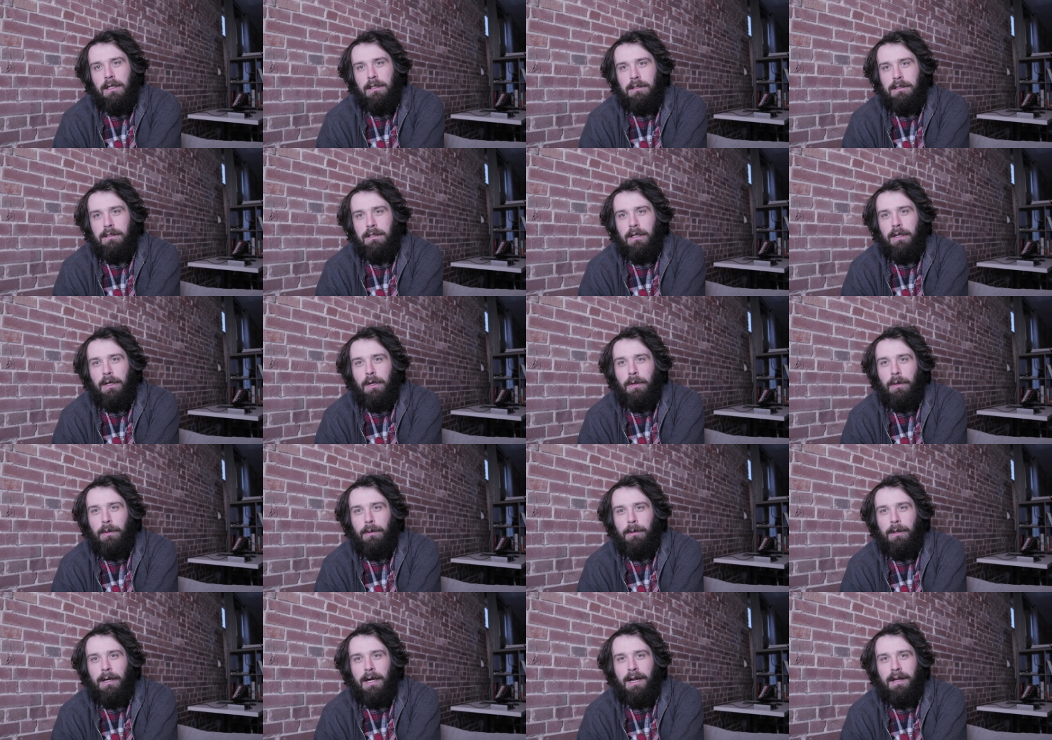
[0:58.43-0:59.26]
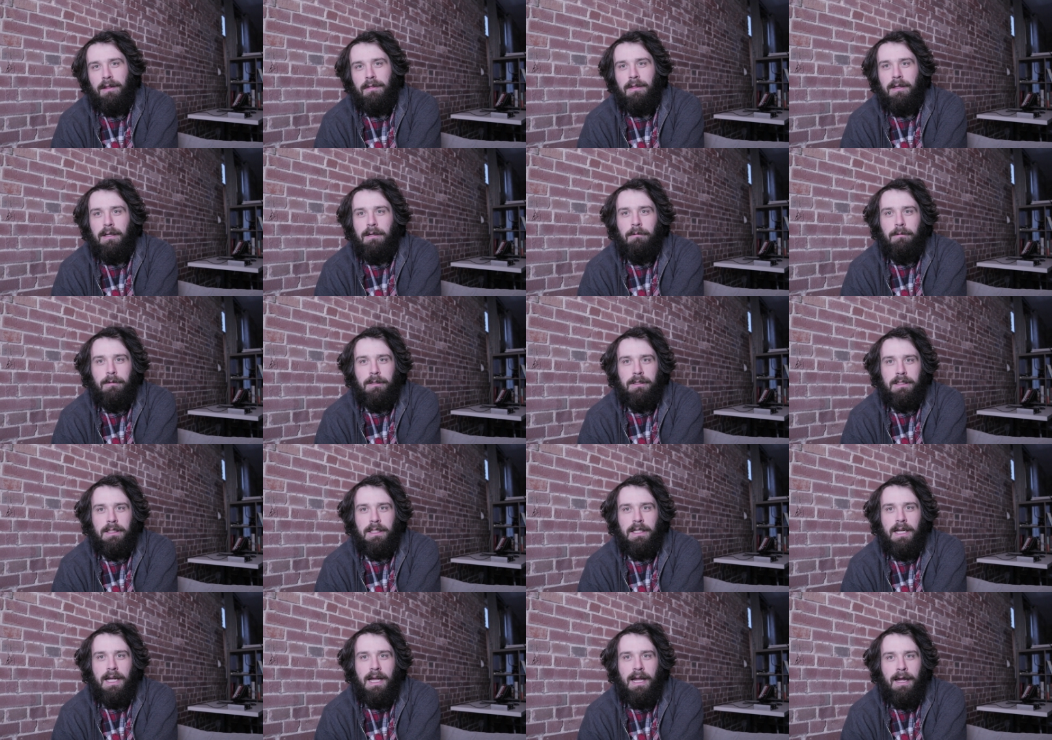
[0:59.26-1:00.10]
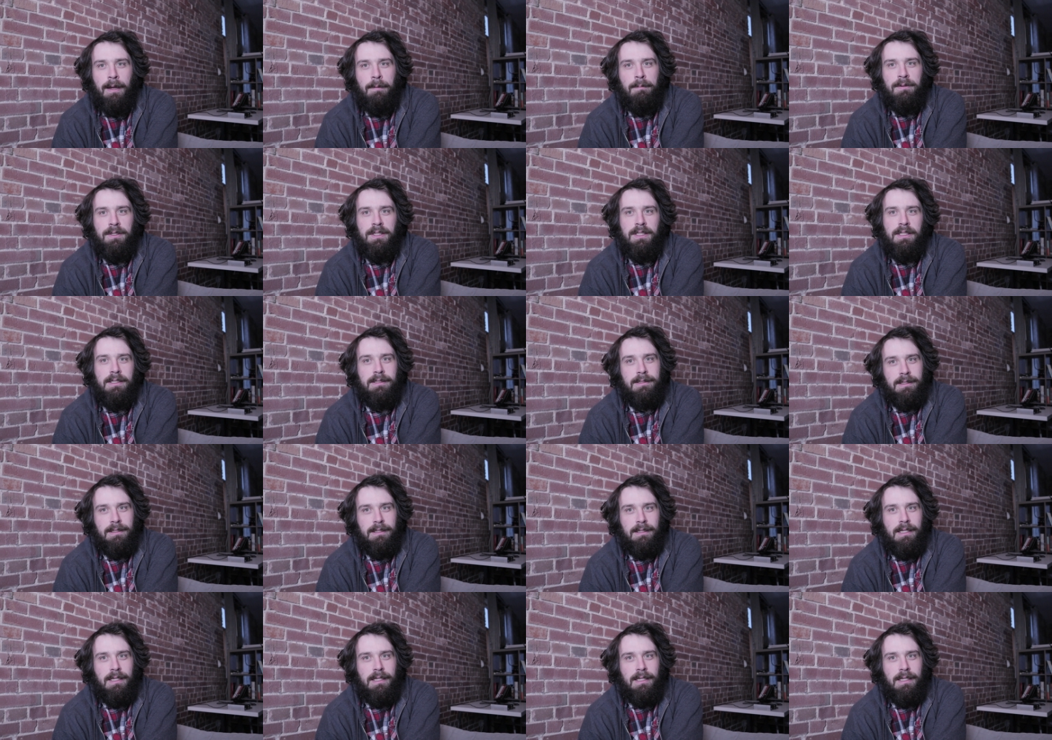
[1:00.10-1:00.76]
So I think what's going to happen is a